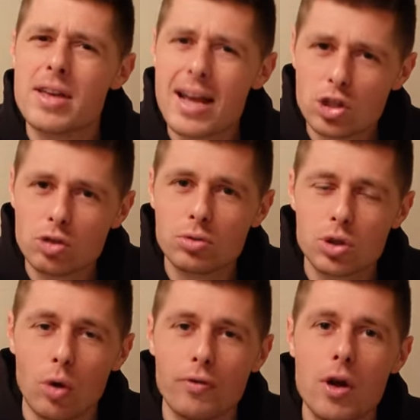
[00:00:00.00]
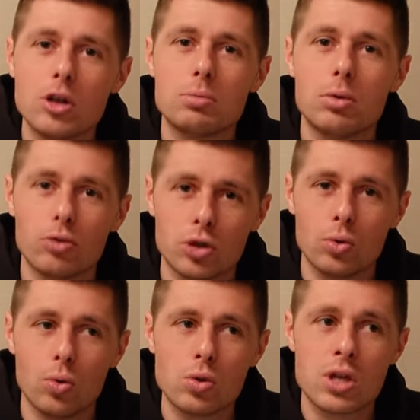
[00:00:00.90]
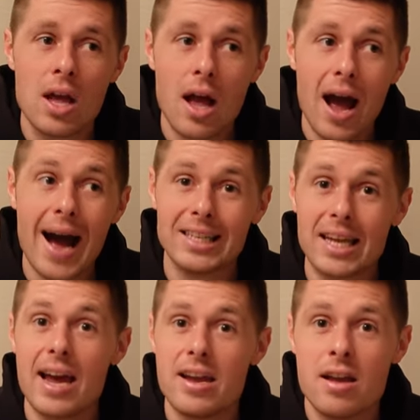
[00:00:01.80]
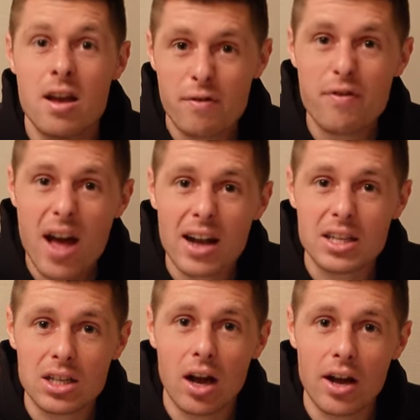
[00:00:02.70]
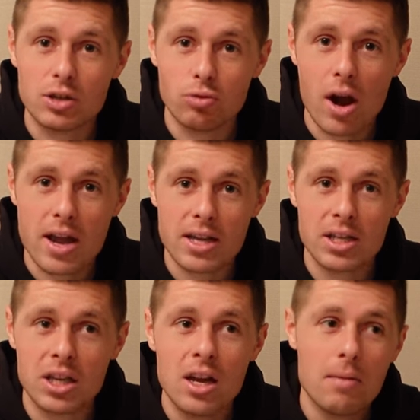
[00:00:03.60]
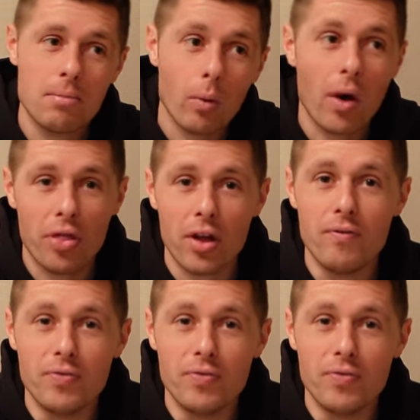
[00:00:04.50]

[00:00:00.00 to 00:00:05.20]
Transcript: get some sort of notable result at a fairly sized race, but when the